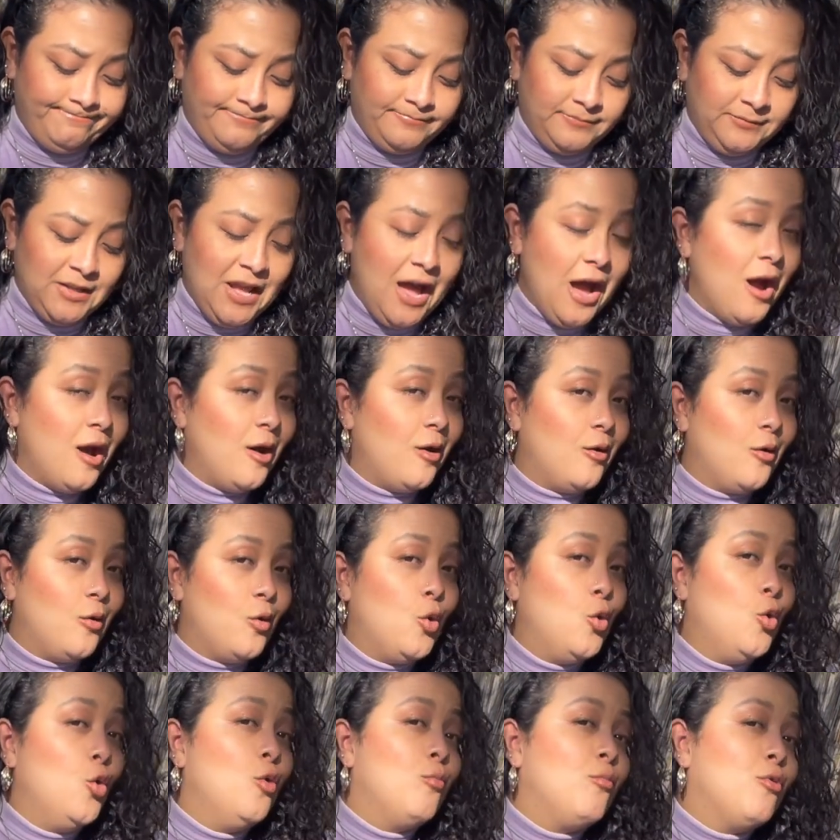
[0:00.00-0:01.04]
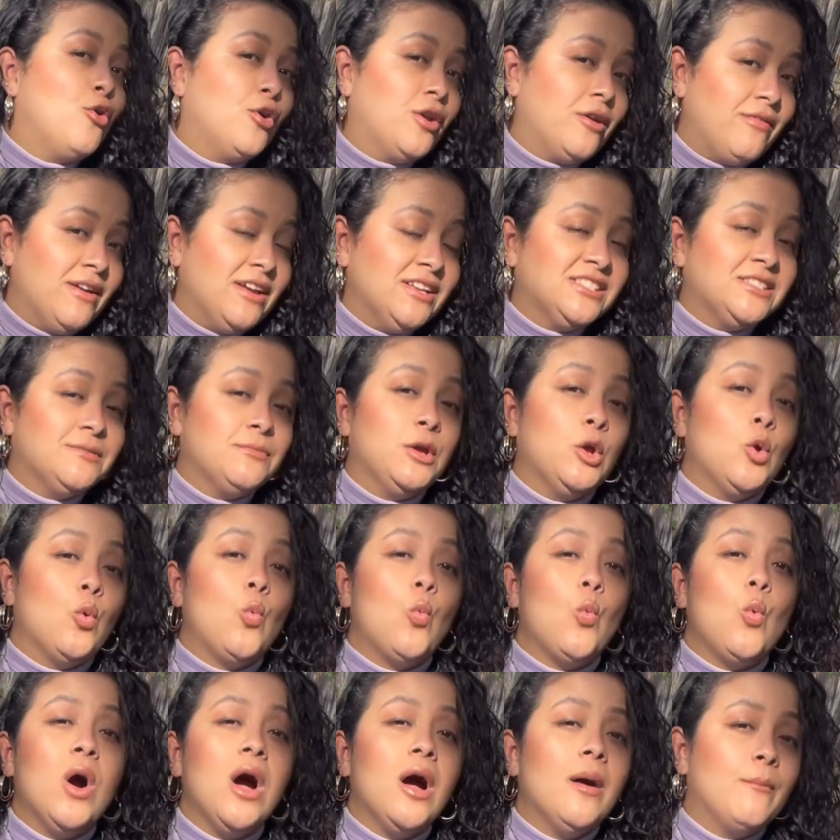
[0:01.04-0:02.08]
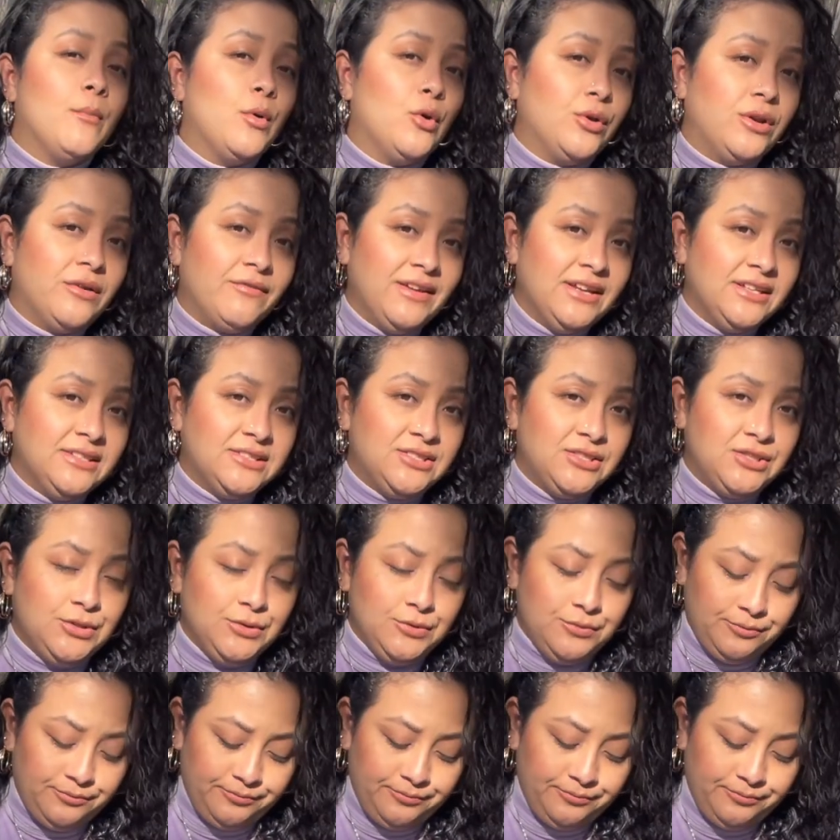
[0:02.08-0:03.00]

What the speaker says: Not who motivates me, what motivates you?